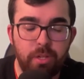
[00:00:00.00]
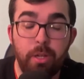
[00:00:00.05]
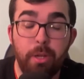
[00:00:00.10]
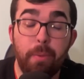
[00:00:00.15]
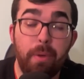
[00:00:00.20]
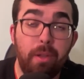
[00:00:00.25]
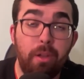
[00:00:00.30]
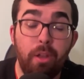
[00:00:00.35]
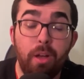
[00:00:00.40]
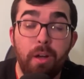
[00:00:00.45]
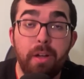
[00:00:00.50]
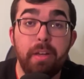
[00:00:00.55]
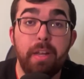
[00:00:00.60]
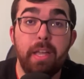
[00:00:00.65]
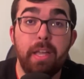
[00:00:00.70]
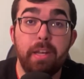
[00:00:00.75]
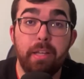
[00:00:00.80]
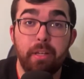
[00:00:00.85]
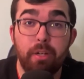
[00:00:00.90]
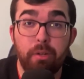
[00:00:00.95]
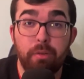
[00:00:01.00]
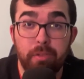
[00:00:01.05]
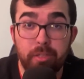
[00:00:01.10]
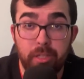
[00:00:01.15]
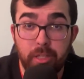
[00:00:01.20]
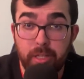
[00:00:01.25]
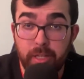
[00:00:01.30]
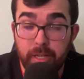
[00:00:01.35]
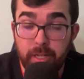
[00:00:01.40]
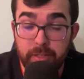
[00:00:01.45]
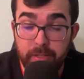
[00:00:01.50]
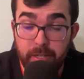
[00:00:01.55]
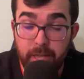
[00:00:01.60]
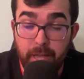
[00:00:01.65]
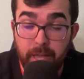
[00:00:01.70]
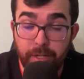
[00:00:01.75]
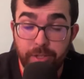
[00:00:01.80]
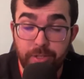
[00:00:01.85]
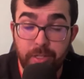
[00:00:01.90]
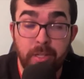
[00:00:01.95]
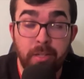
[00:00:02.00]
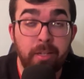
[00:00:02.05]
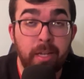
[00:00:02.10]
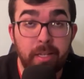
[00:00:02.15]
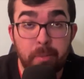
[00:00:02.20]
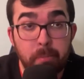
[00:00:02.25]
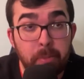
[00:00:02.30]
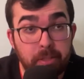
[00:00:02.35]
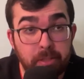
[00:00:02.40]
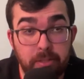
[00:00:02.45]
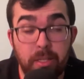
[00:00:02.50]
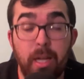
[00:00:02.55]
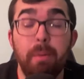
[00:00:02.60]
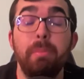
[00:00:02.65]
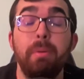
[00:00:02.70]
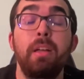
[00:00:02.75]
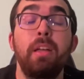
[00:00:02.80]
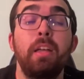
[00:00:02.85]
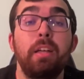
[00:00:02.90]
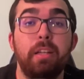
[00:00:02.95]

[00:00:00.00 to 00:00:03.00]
Lawton handing it over to the connecting, actually got it mixed up.